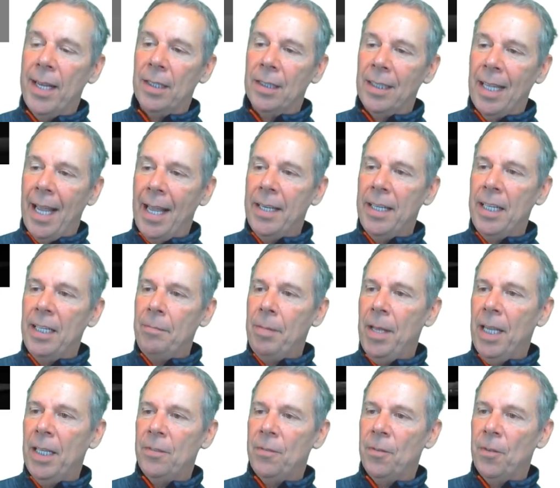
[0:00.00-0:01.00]
a landing
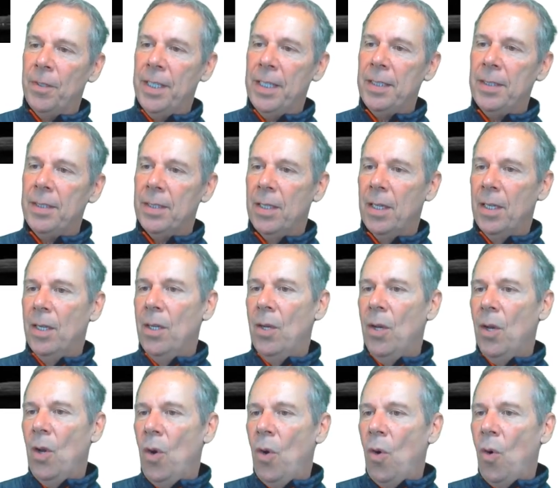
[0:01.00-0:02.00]
page for this
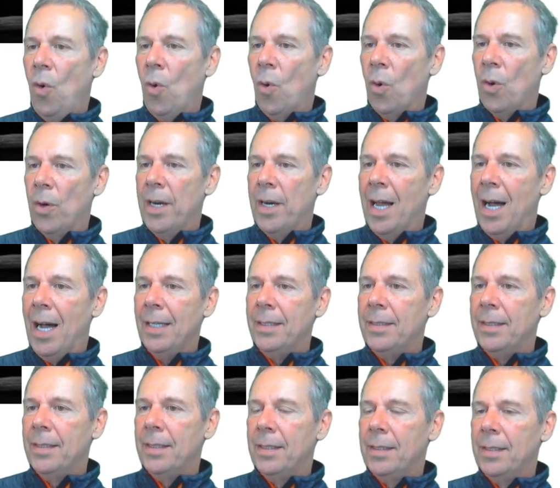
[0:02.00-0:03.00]
or
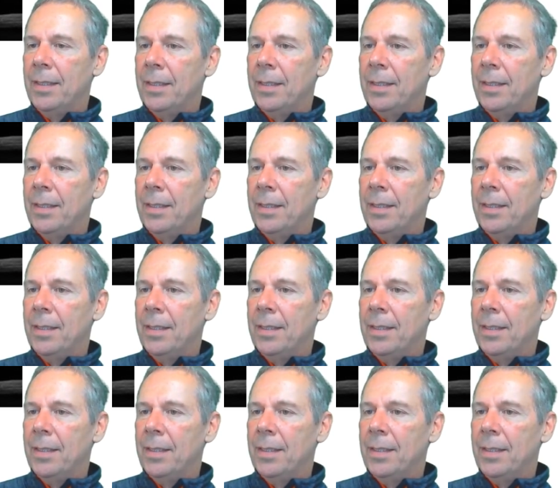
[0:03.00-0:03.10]
not.